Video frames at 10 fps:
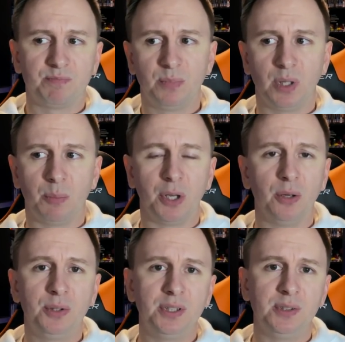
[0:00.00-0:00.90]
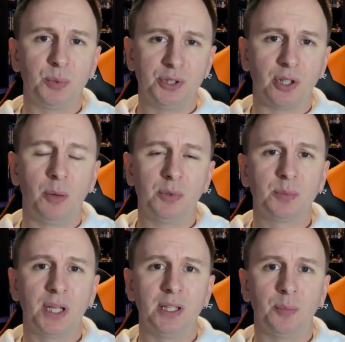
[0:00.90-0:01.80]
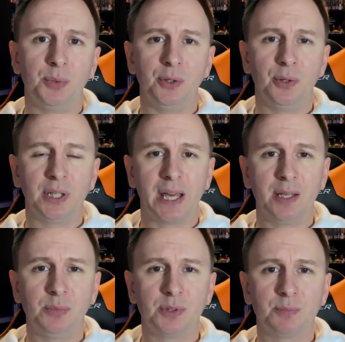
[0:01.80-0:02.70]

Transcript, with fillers: a bloke in his pyjamas playing computer games.